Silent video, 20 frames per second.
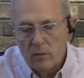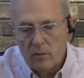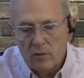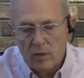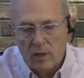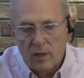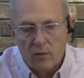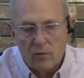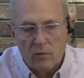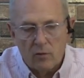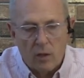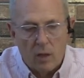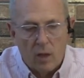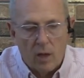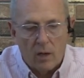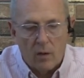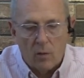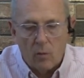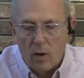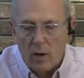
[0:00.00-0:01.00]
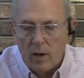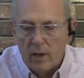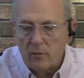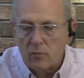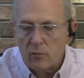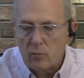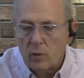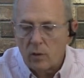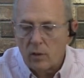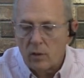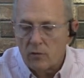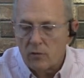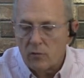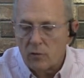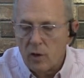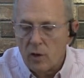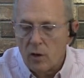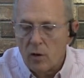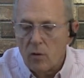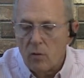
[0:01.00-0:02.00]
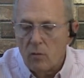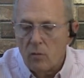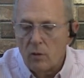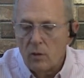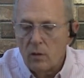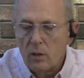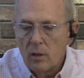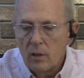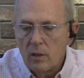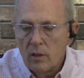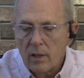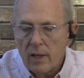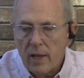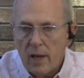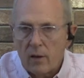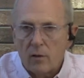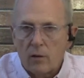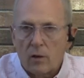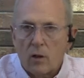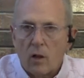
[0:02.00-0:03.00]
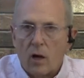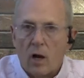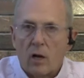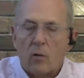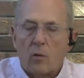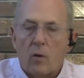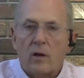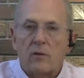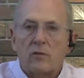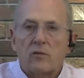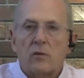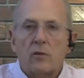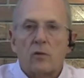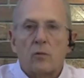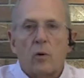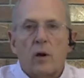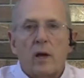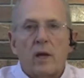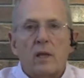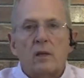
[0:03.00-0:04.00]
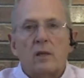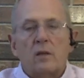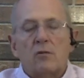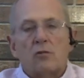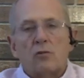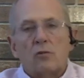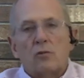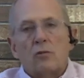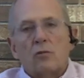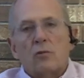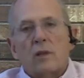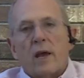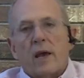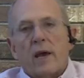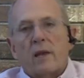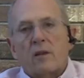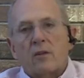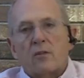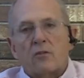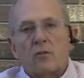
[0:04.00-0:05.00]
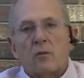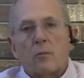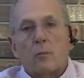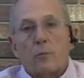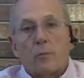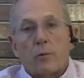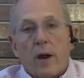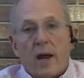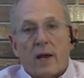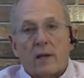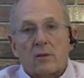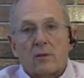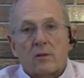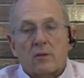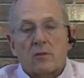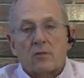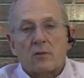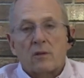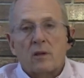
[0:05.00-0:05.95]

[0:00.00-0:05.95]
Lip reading: say it's clockwise, what is no, counterclockwise. And the way that you do that is practice.